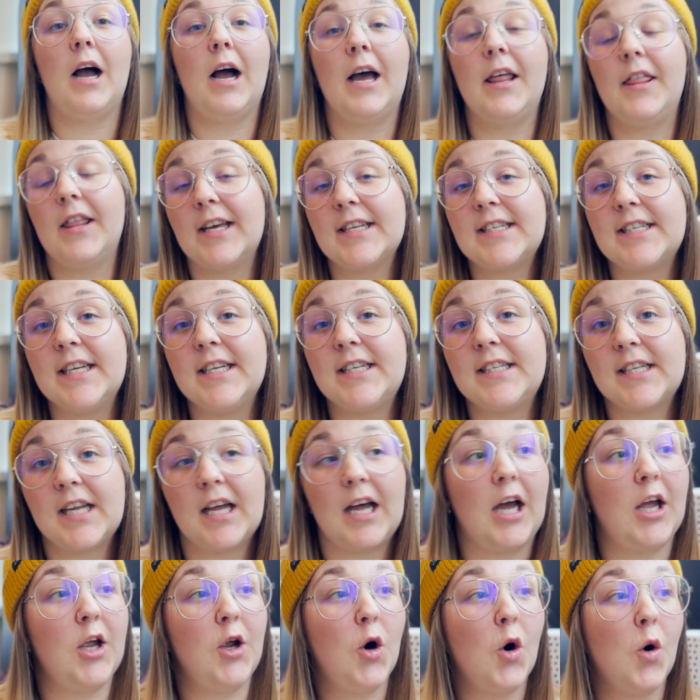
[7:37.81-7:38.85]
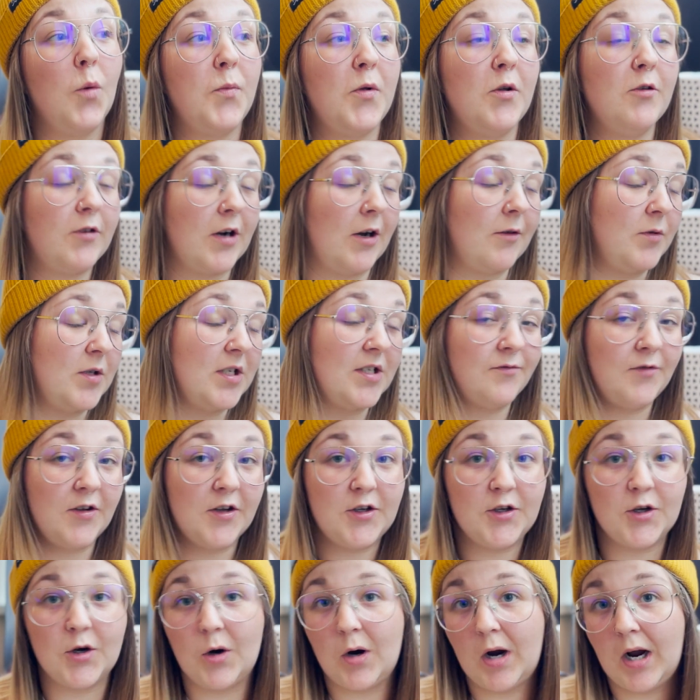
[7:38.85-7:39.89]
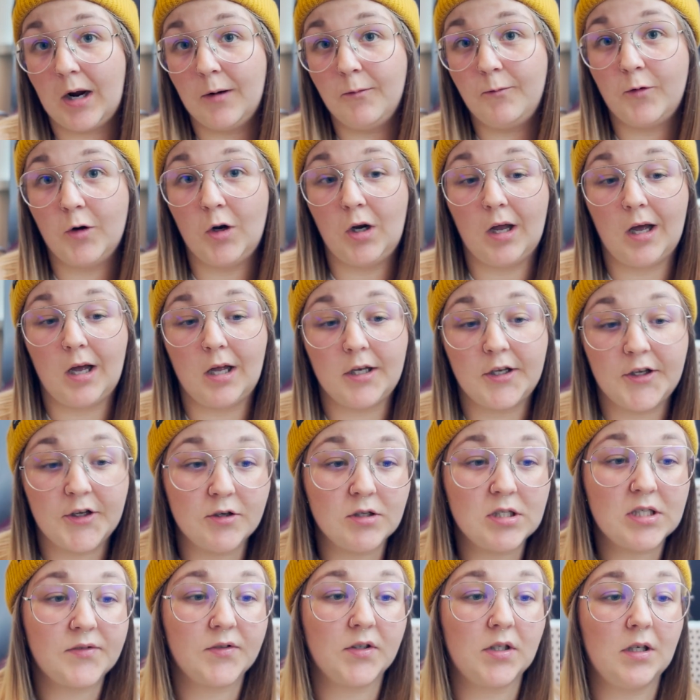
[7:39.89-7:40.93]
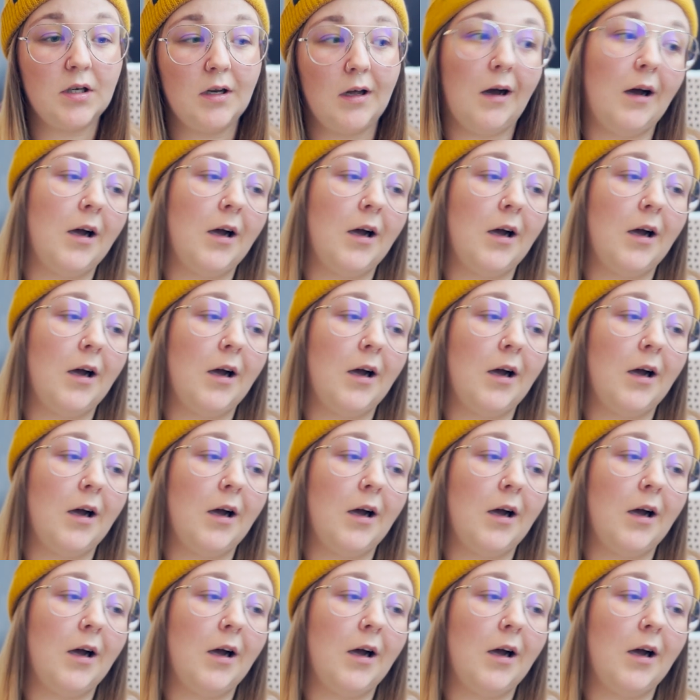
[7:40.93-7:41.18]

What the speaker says: And that's it. I hope you found this video helpful and useful.